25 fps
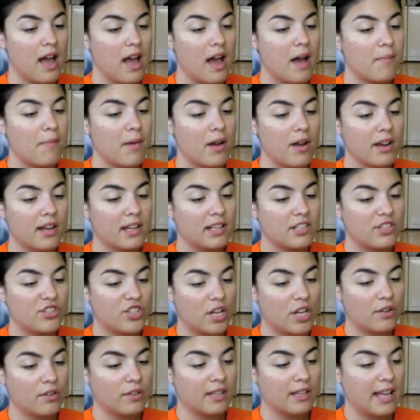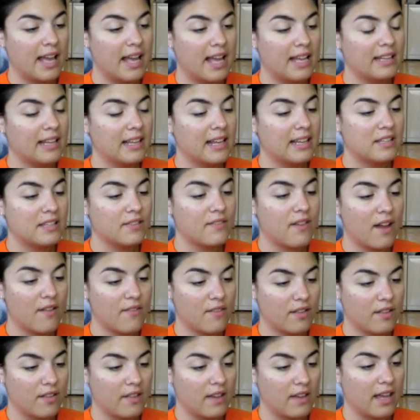Americans generally ate less of
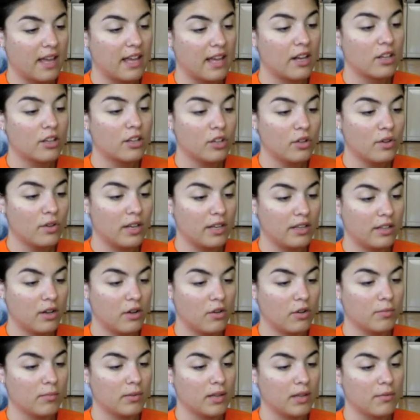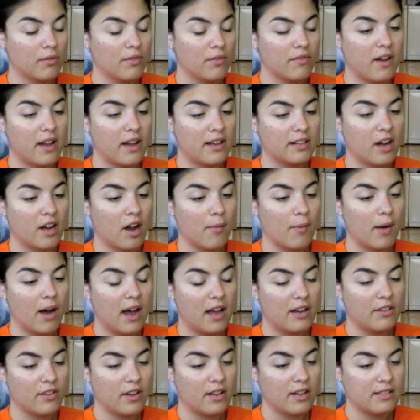everything, including, notably, refined
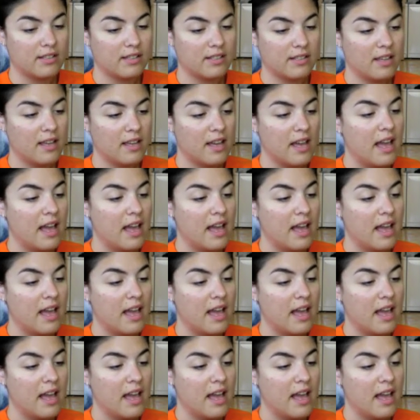carbohydrates.